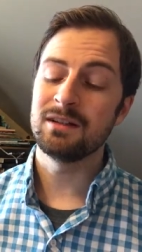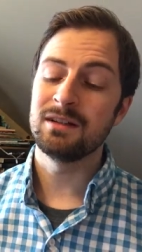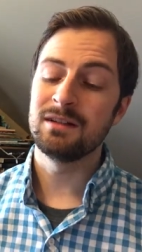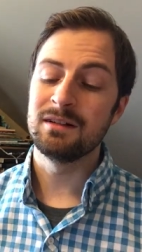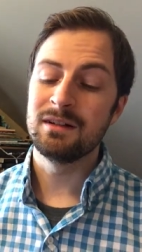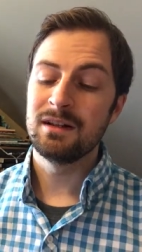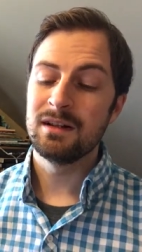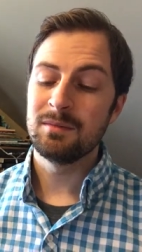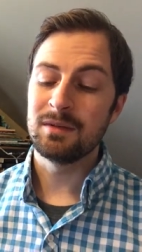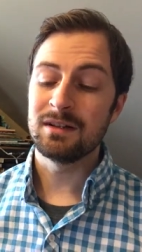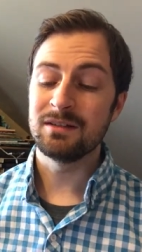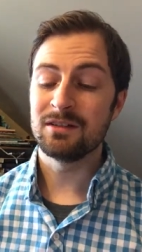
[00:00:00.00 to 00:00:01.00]
kind of
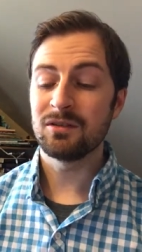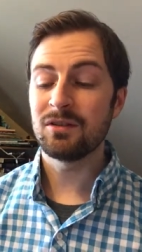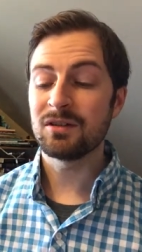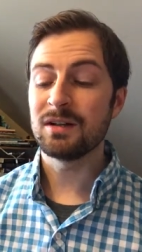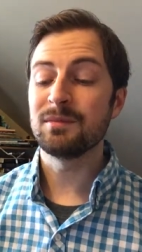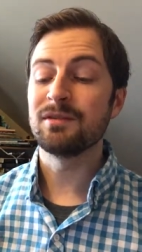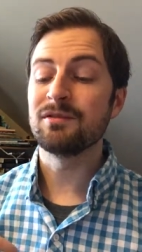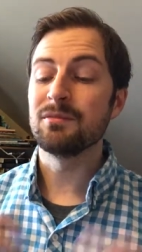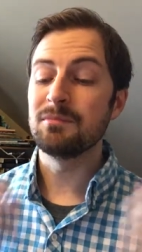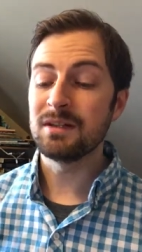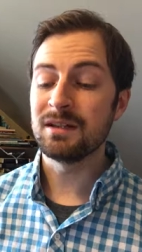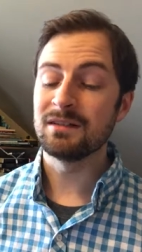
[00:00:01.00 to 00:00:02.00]
because it's all coming from me.